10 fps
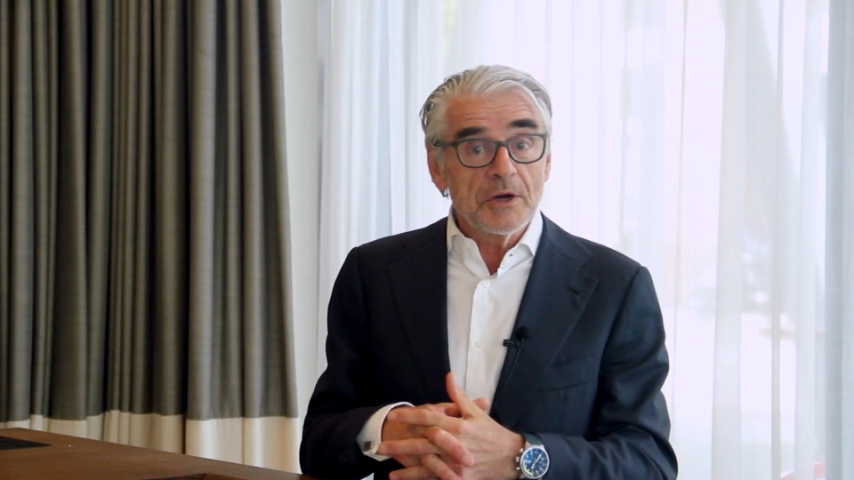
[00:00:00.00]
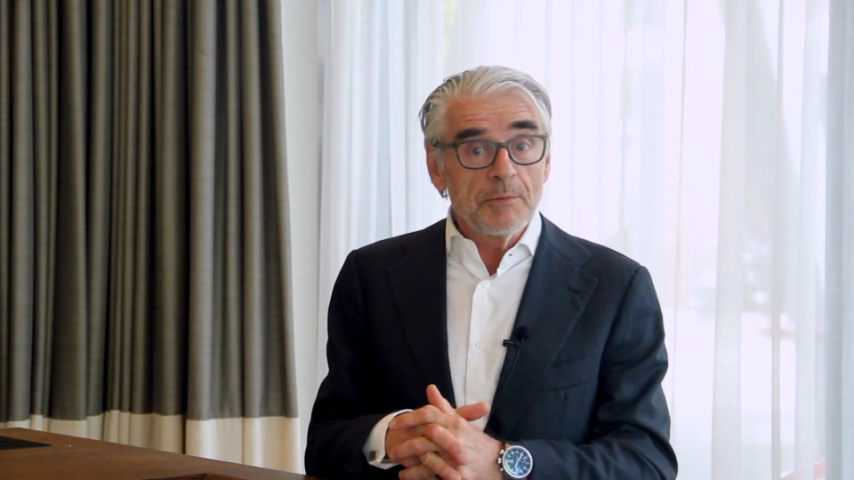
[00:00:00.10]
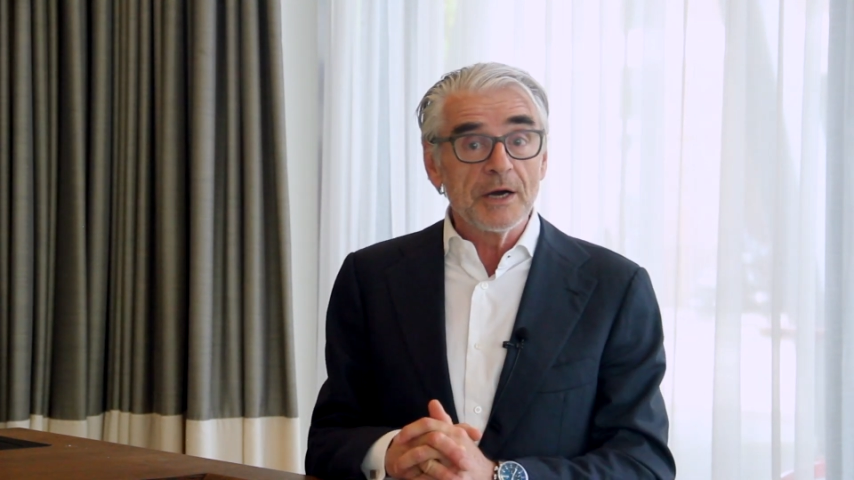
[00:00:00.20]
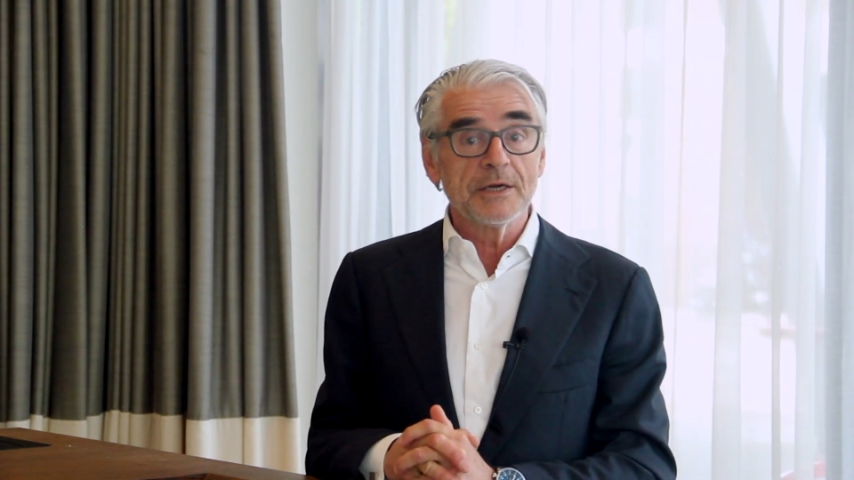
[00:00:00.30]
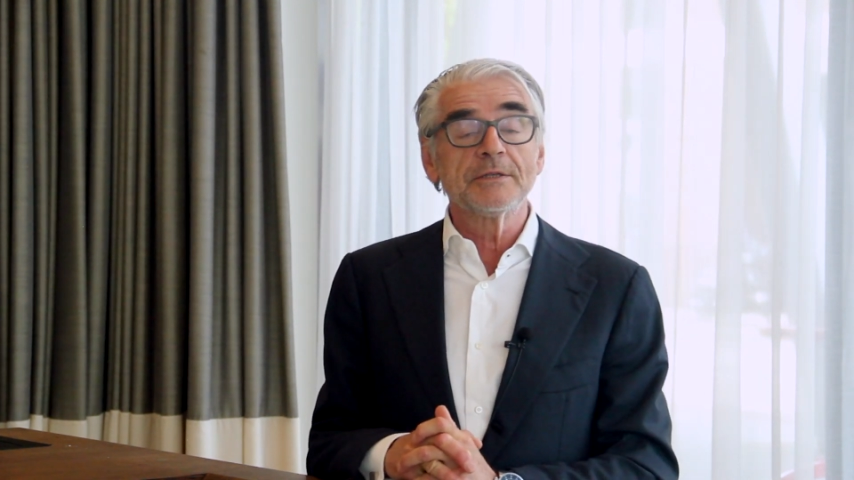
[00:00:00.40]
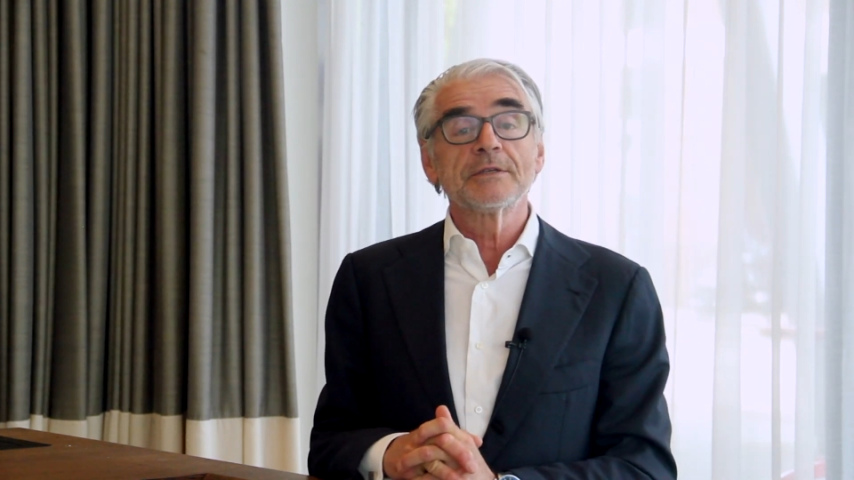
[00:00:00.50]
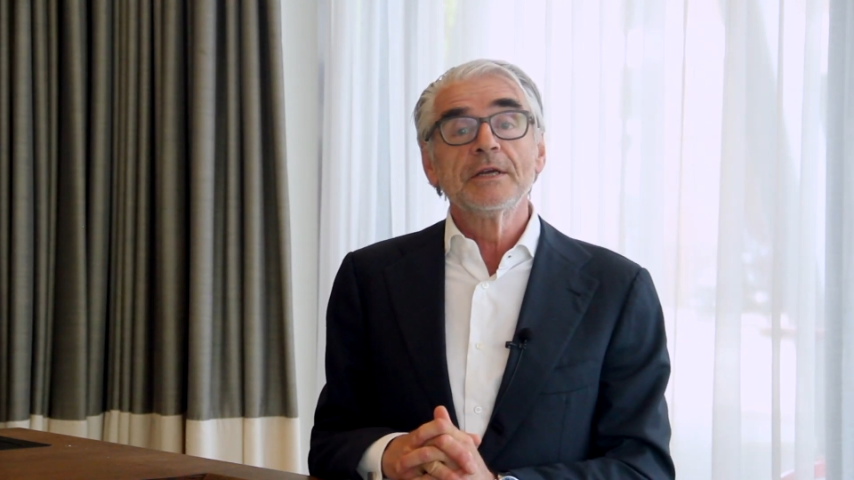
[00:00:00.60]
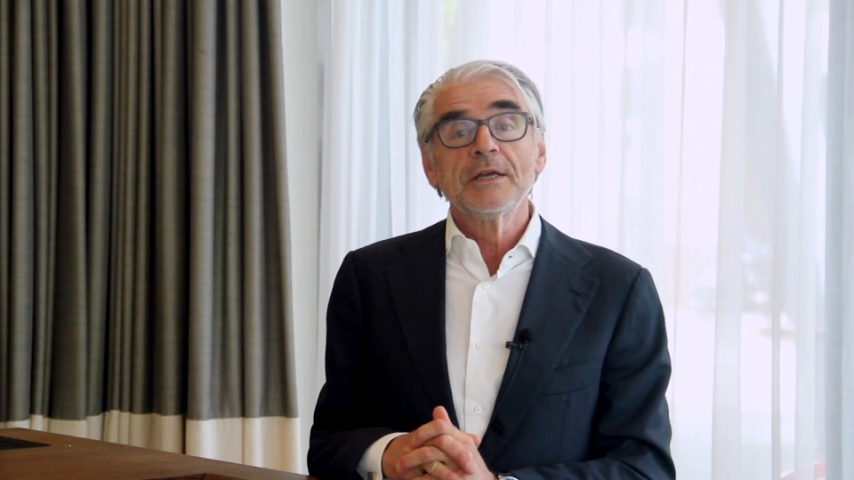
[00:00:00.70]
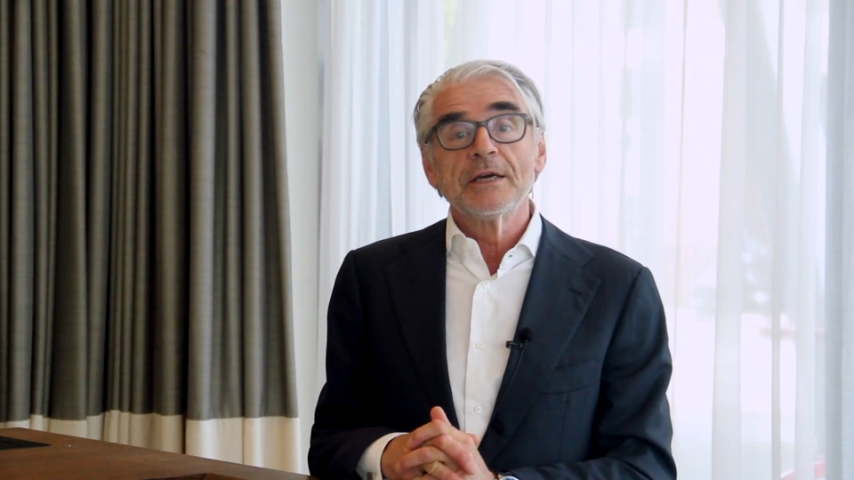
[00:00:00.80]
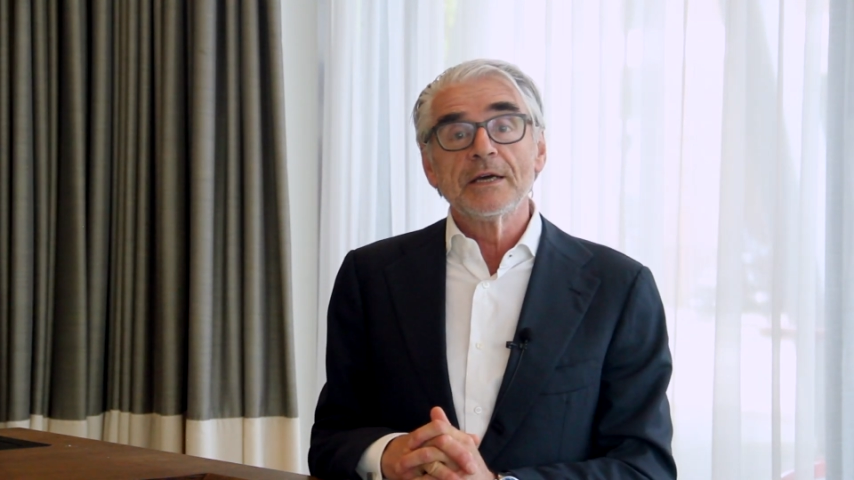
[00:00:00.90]
your mind
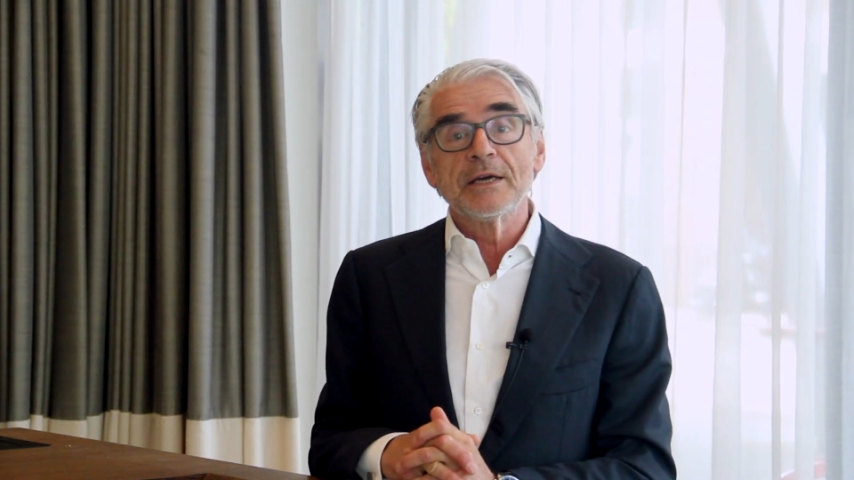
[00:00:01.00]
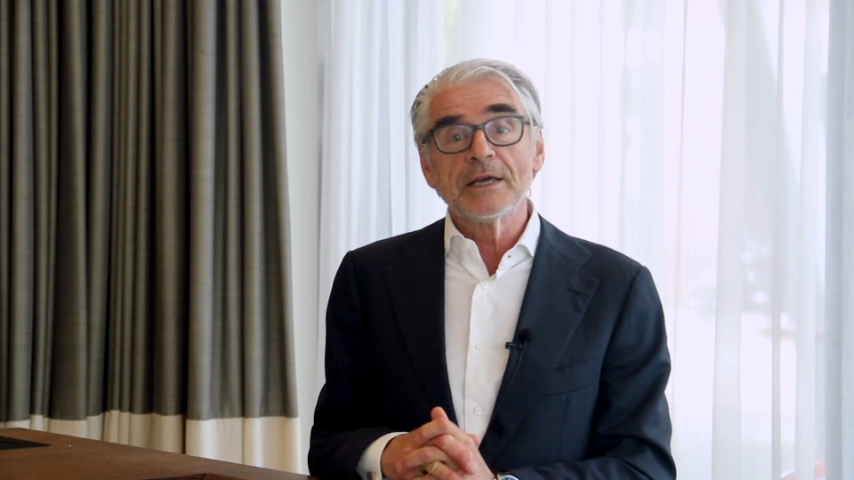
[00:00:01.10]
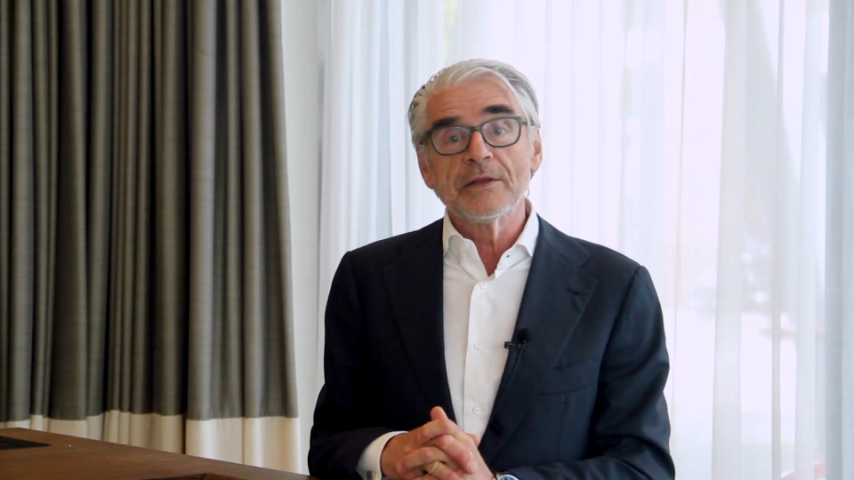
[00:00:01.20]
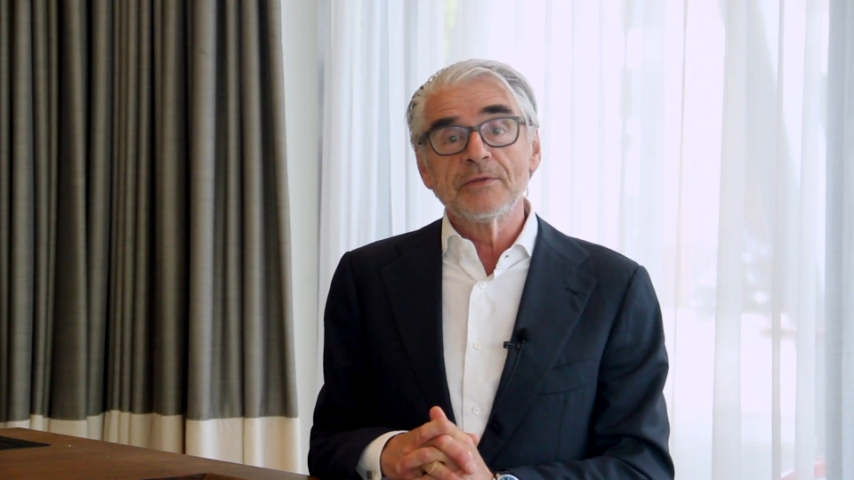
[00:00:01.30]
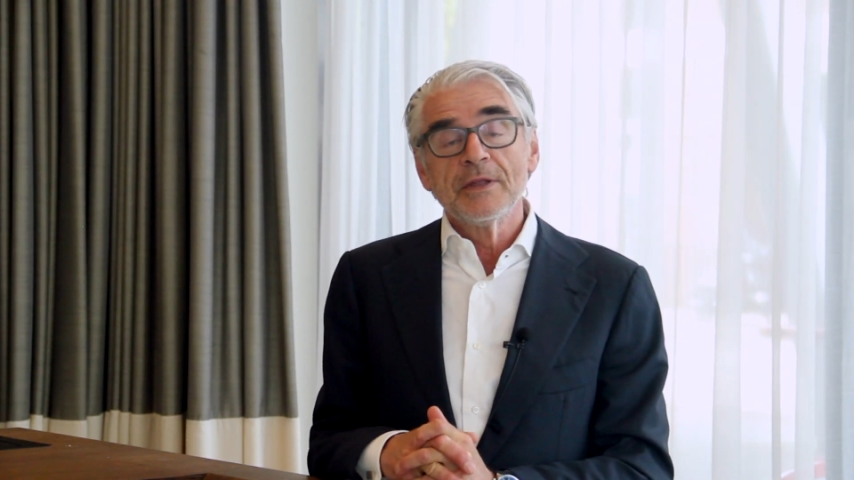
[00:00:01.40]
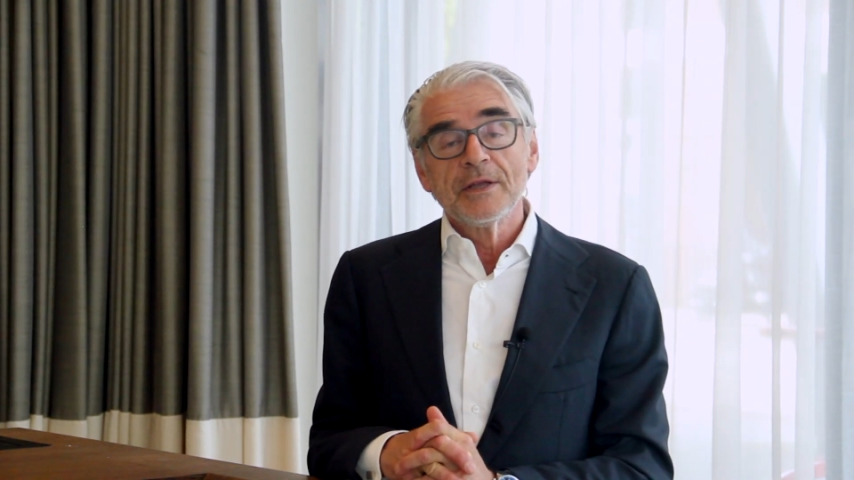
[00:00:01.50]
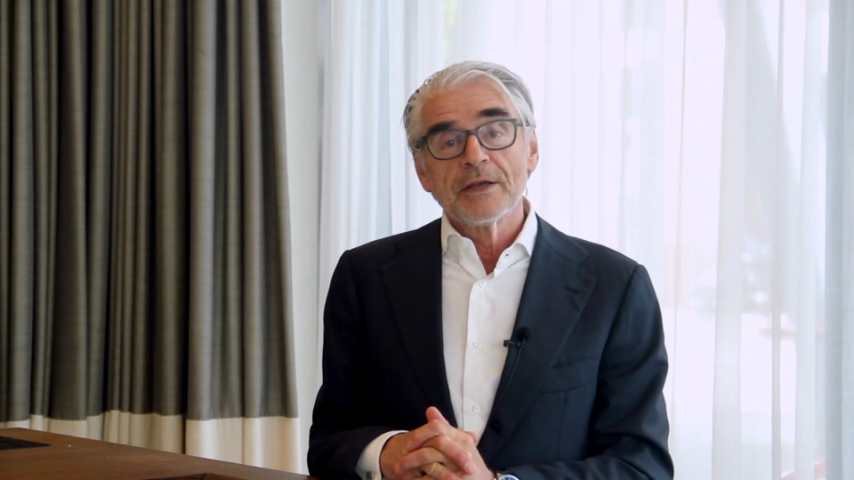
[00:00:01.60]
in